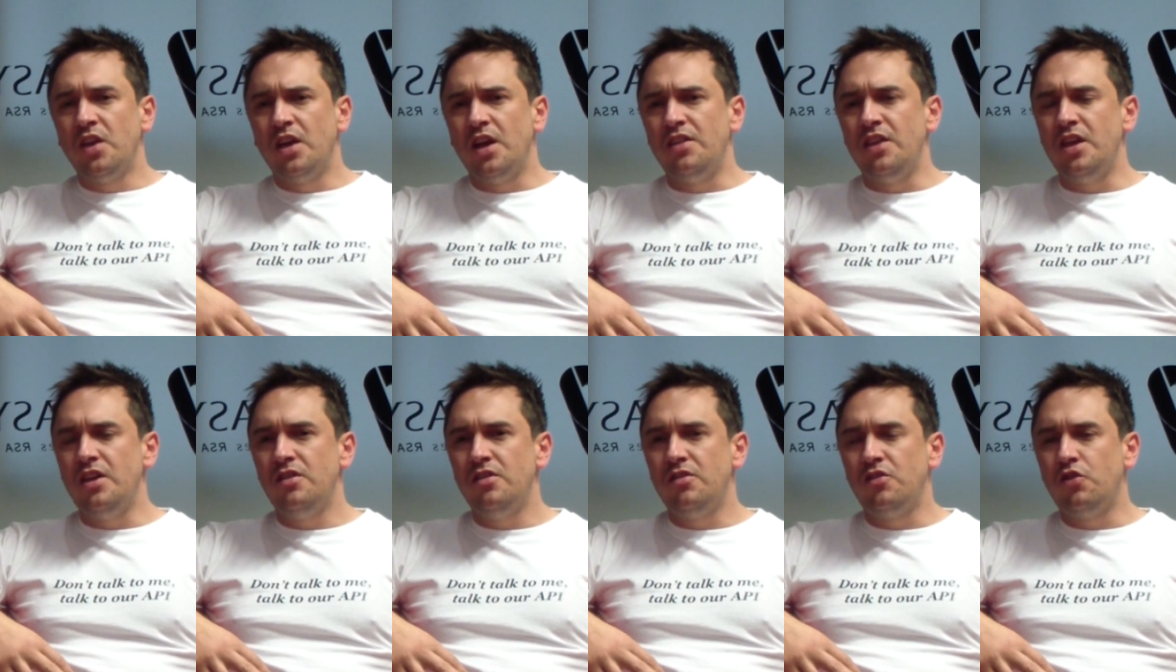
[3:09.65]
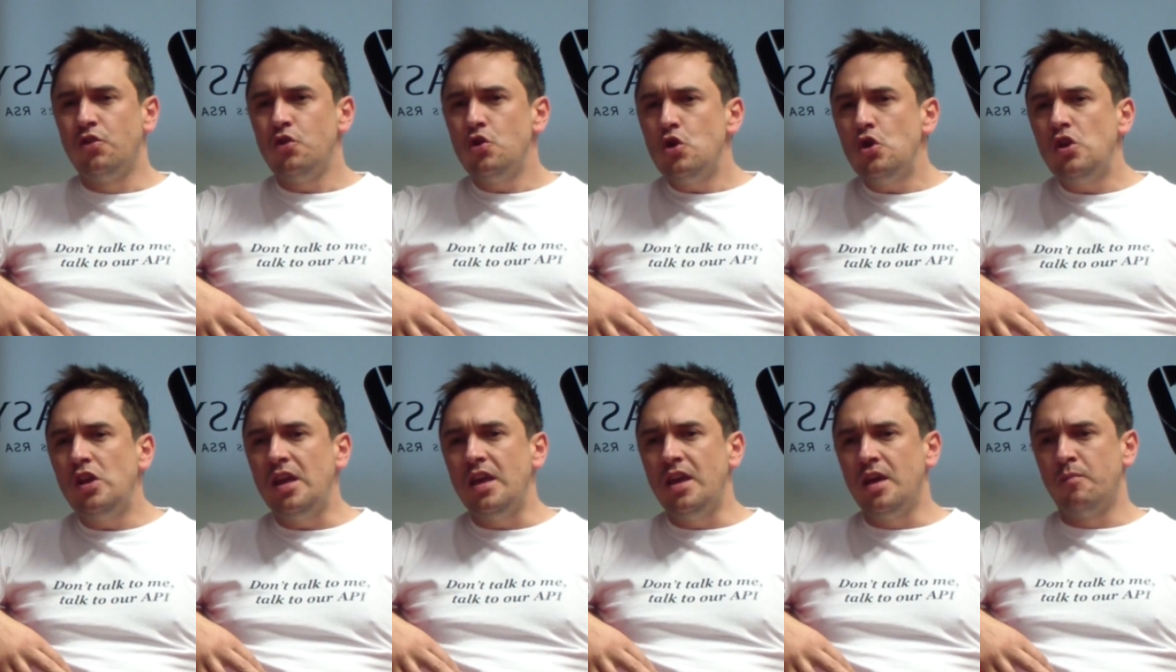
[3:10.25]
And then
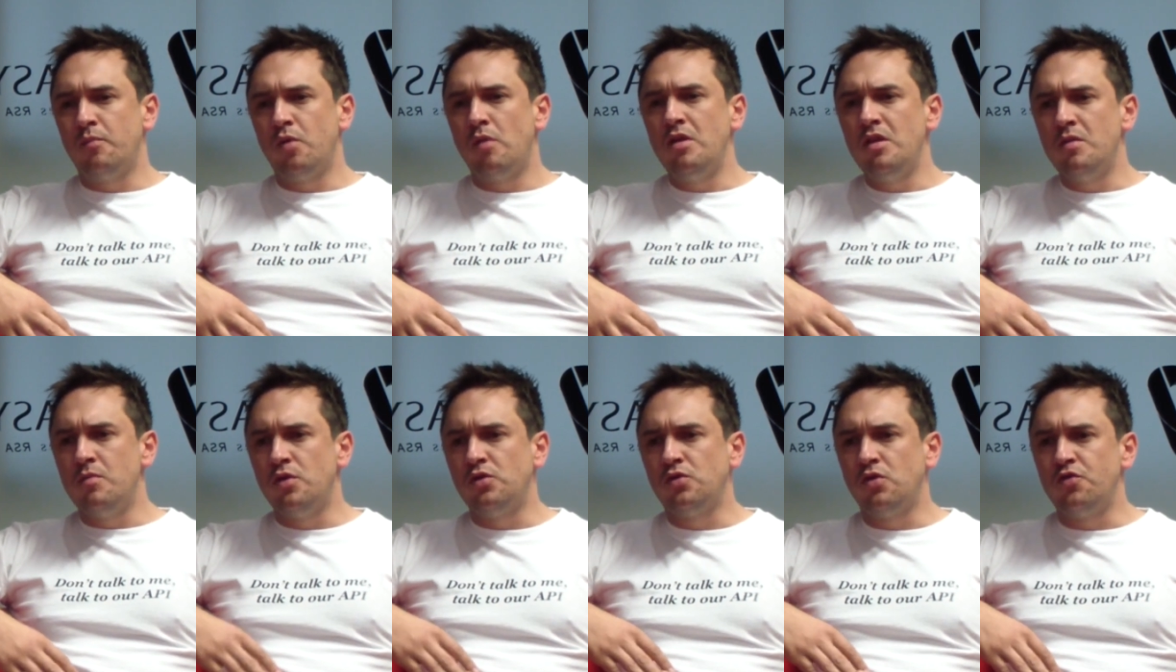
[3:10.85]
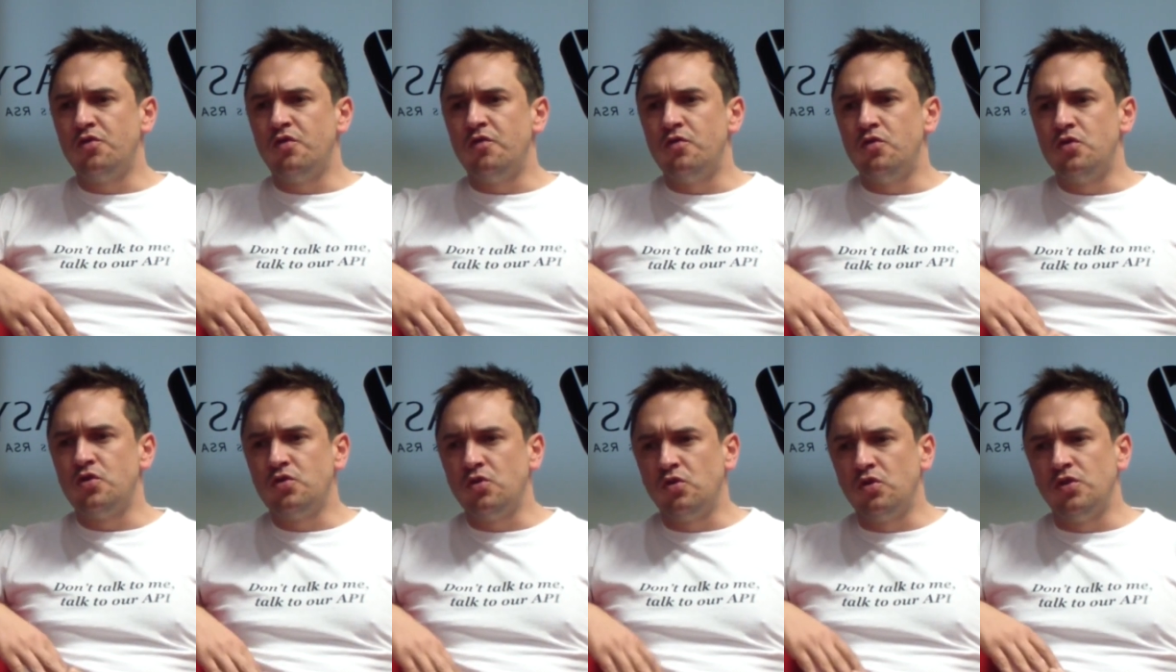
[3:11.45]
thirdly, and probably the most
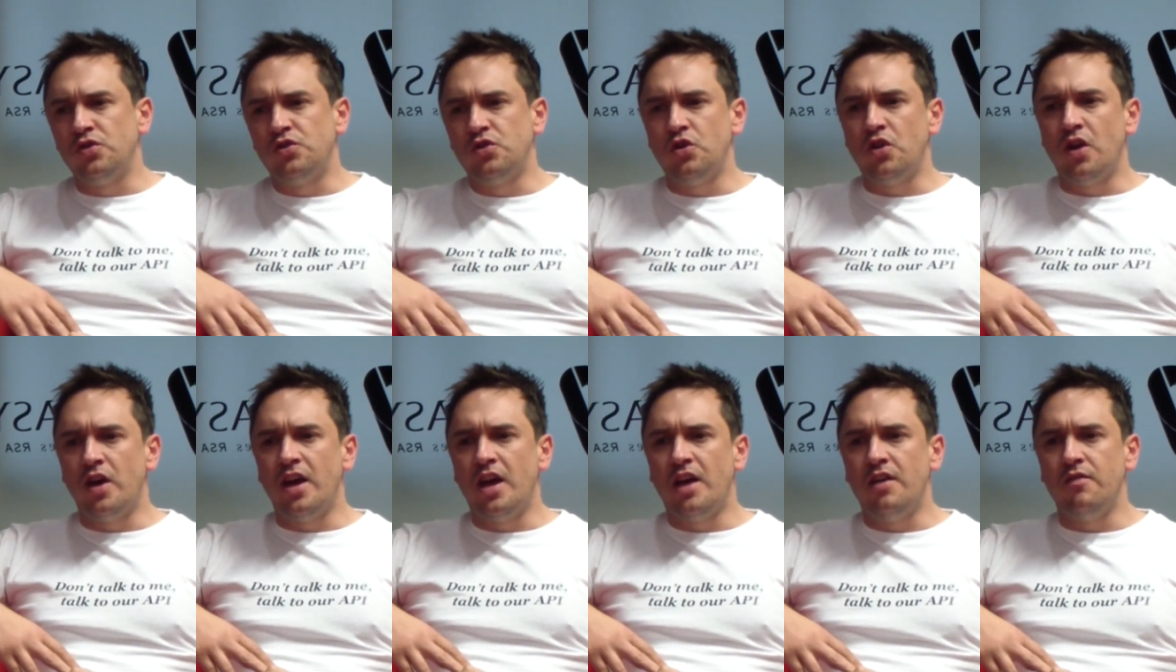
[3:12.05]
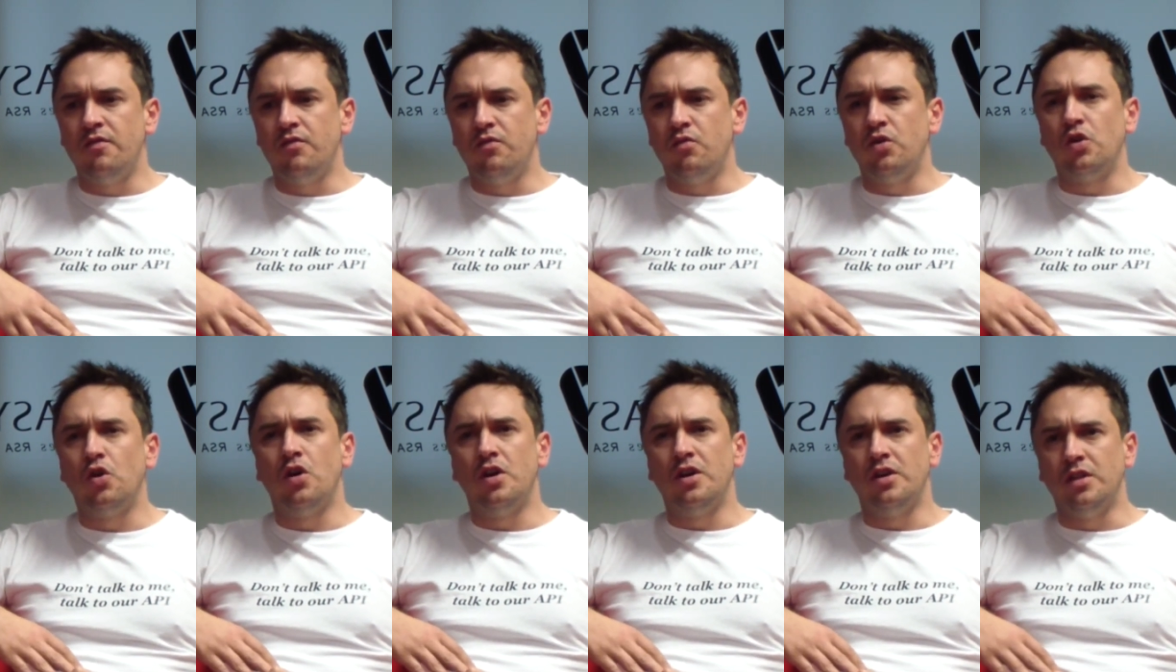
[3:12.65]
controversial concern I have
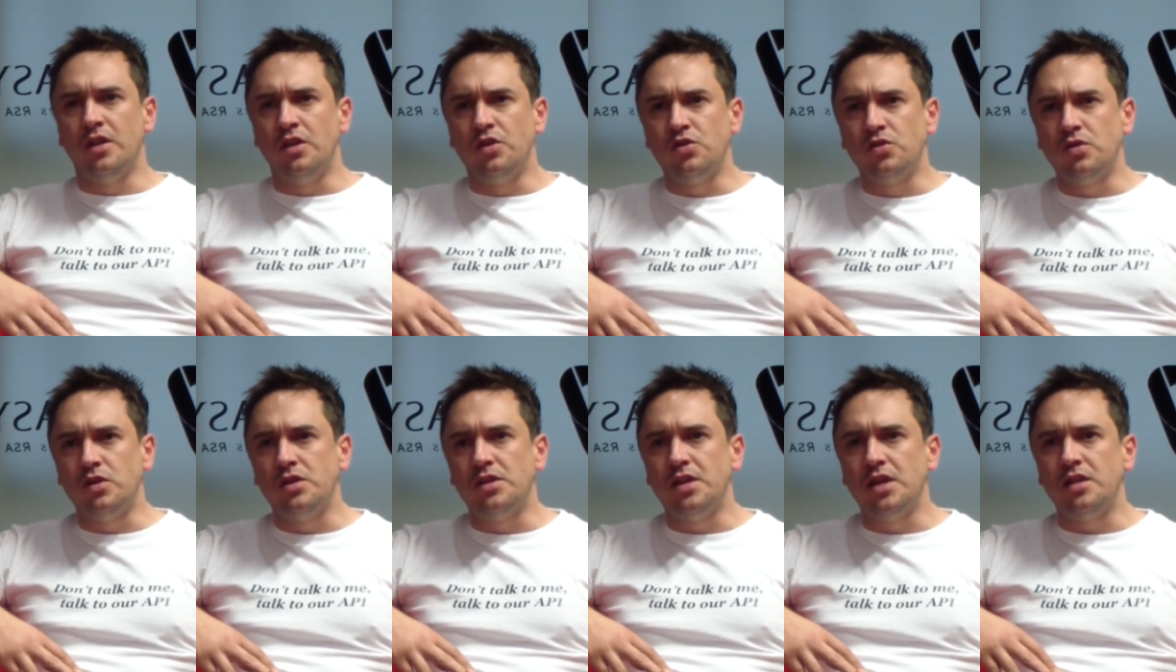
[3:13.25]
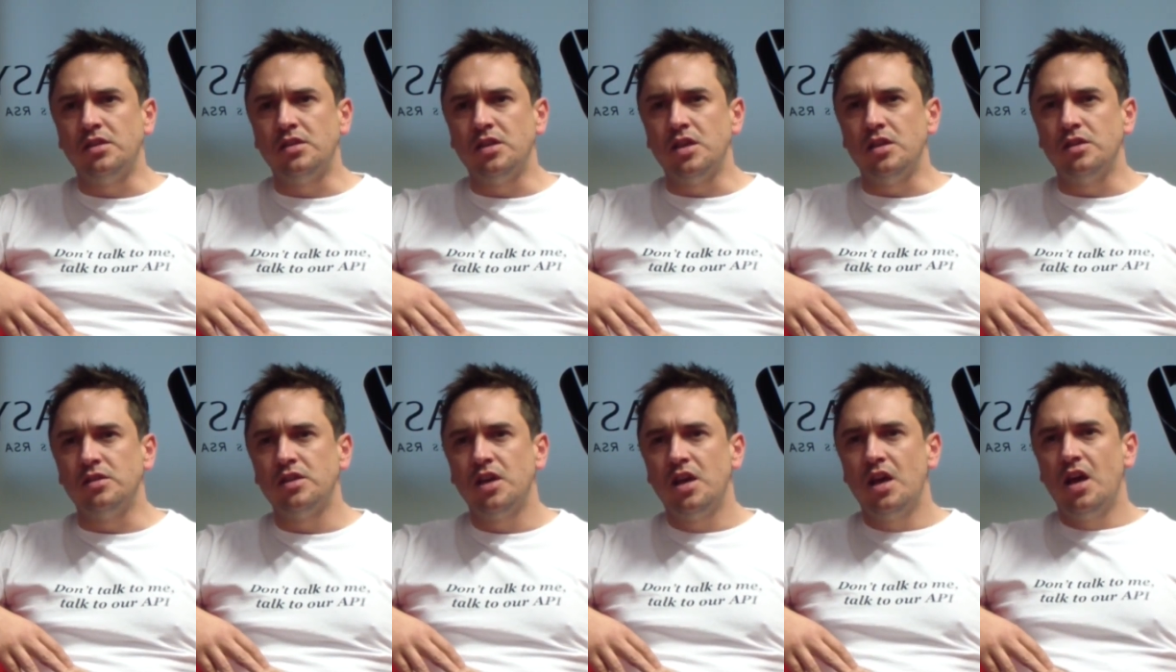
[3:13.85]
regarding the Insurtechs
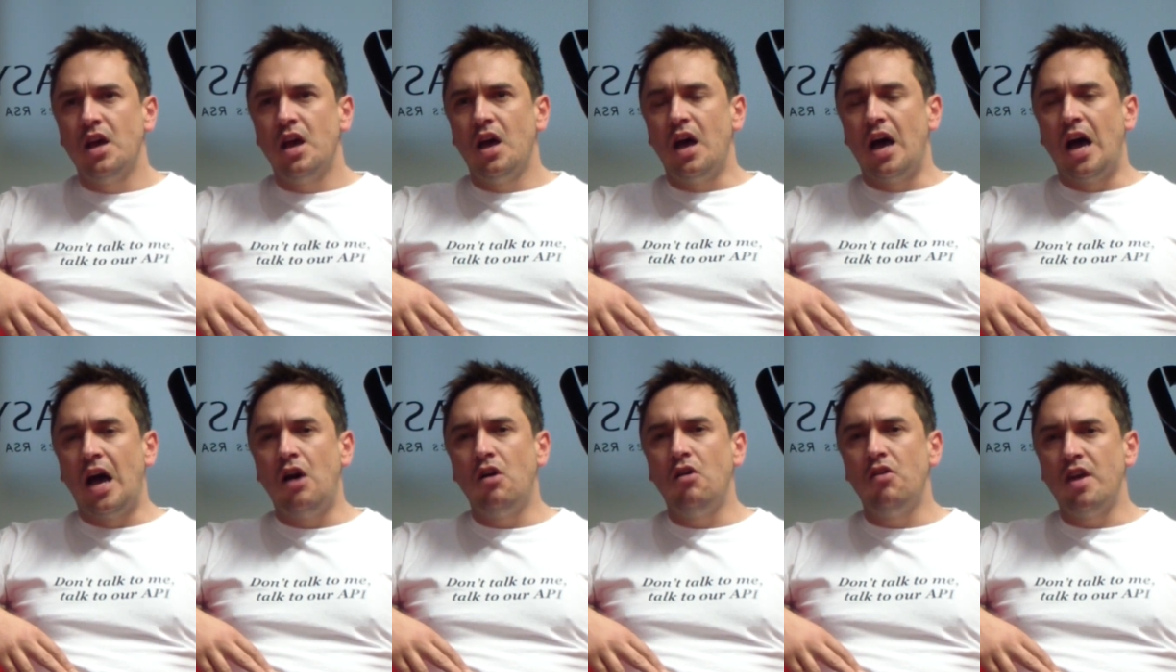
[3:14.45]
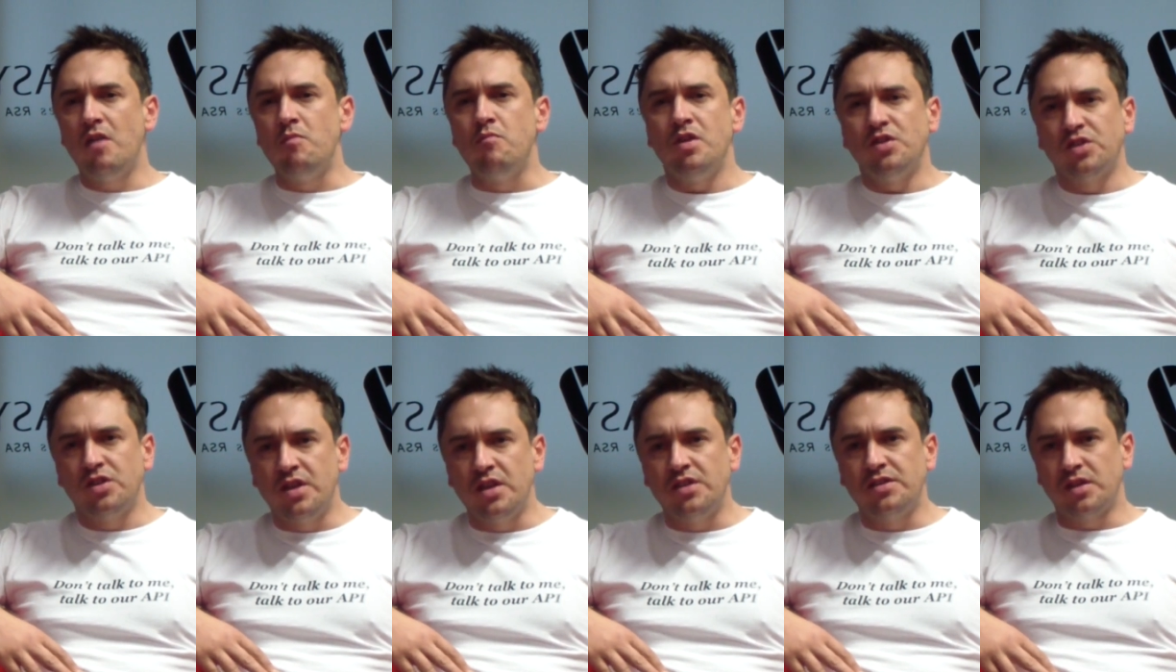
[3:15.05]
is how they
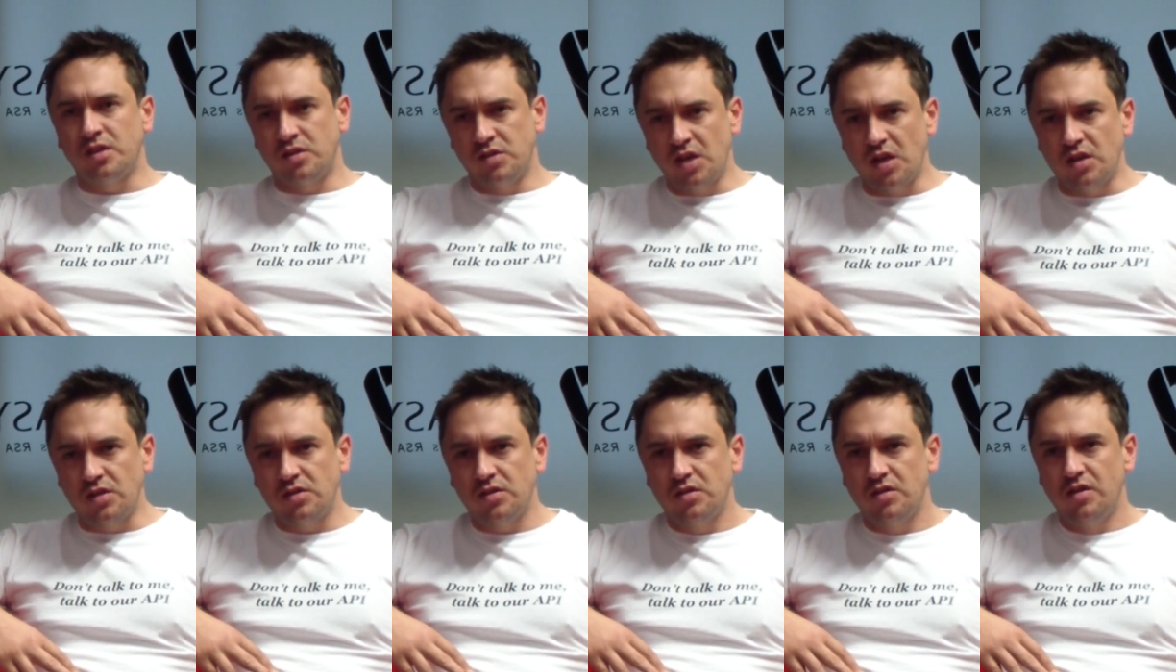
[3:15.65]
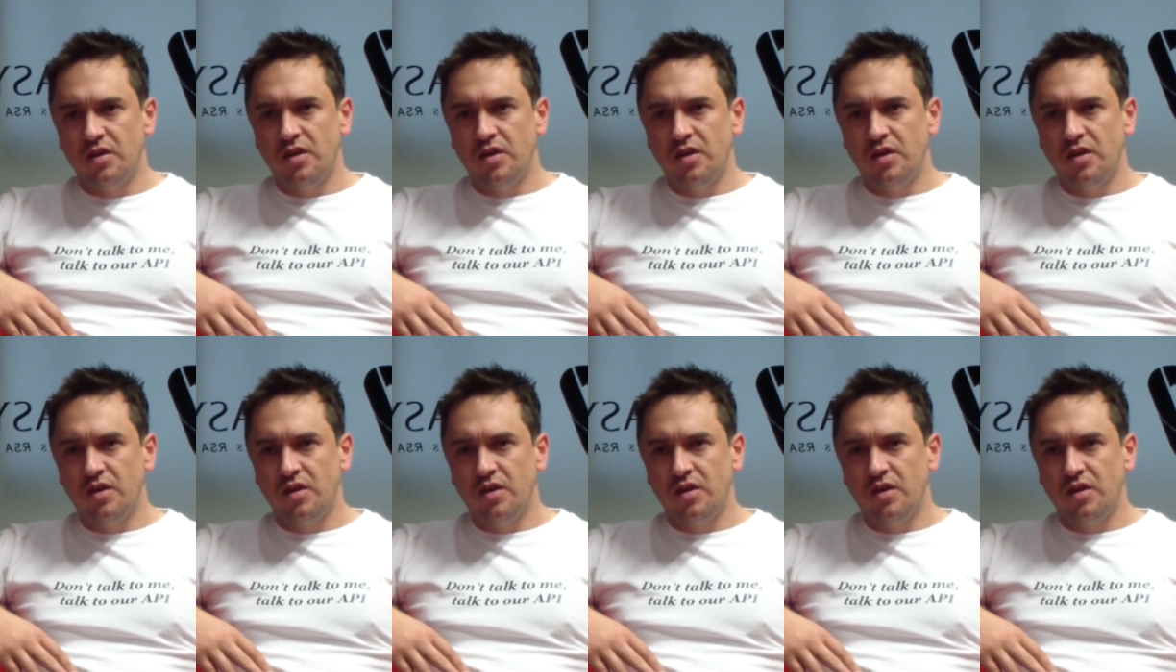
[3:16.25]
measure their success.